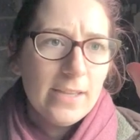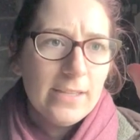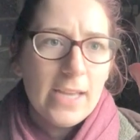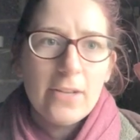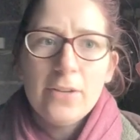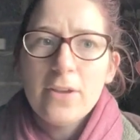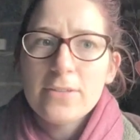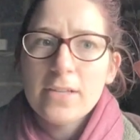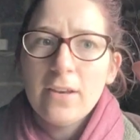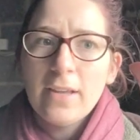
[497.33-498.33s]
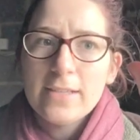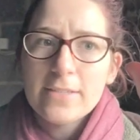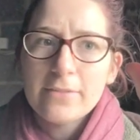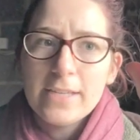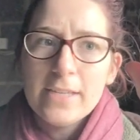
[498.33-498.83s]
yeah, glucose and
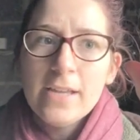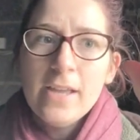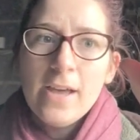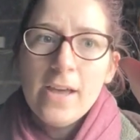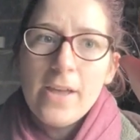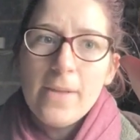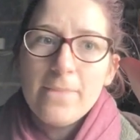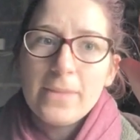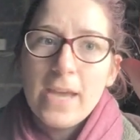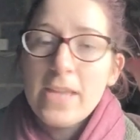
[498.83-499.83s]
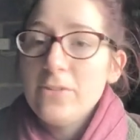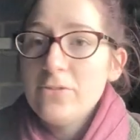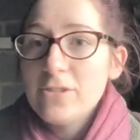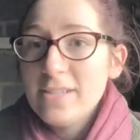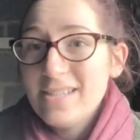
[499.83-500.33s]
glycerin, and you
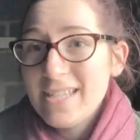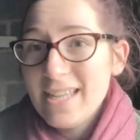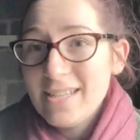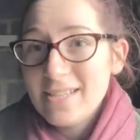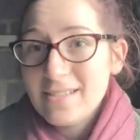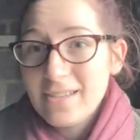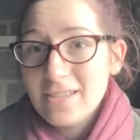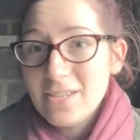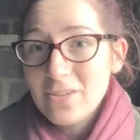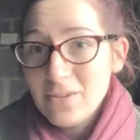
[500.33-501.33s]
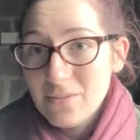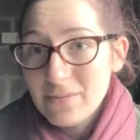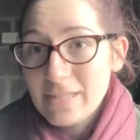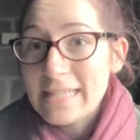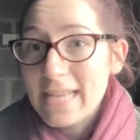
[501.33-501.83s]
just need to get this inside the ewe
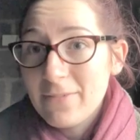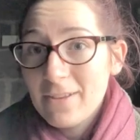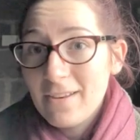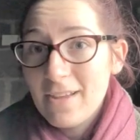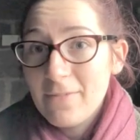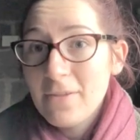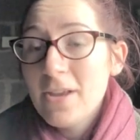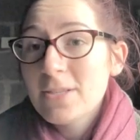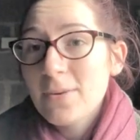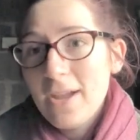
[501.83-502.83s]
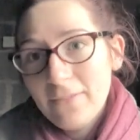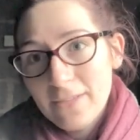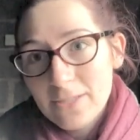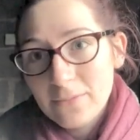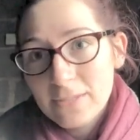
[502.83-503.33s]
to save her life. So have
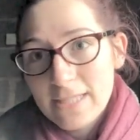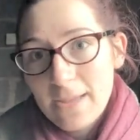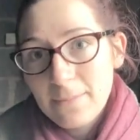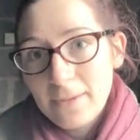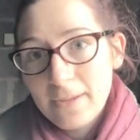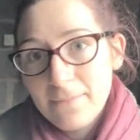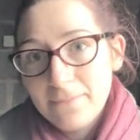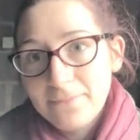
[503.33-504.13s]
this on standby.